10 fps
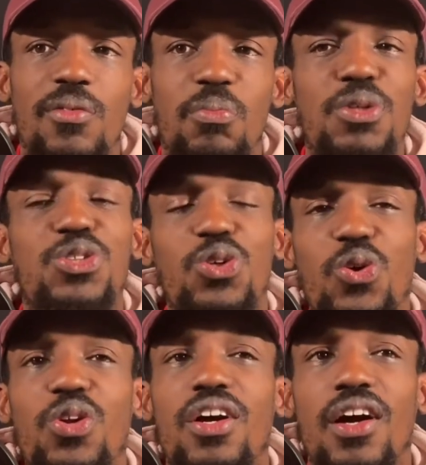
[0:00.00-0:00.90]
But you're
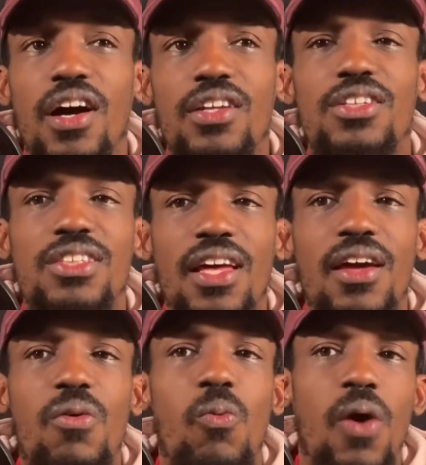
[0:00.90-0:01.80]
gonna
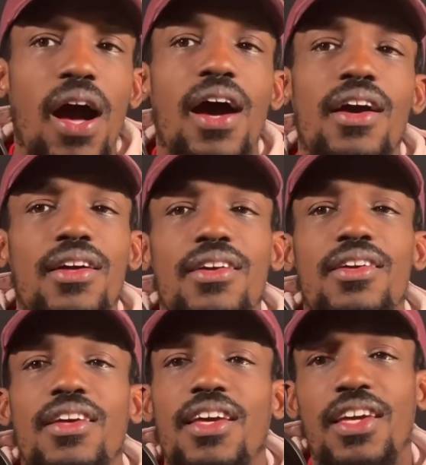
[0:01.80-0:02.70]
understand why
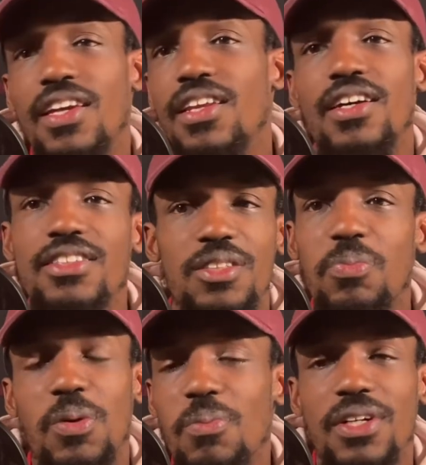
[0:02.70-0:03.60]
he doesn't
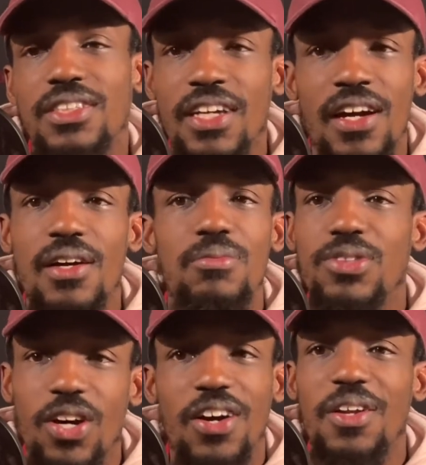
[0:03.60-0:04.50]
spend much time
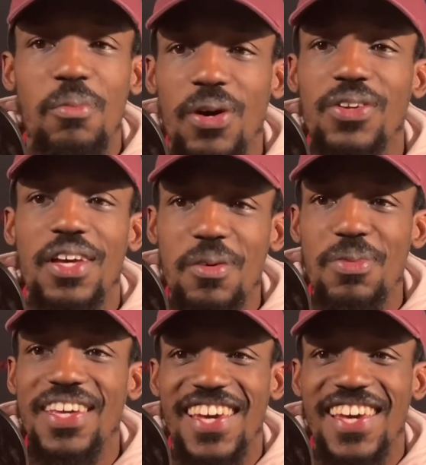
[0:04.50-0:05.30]
talking about the NBA.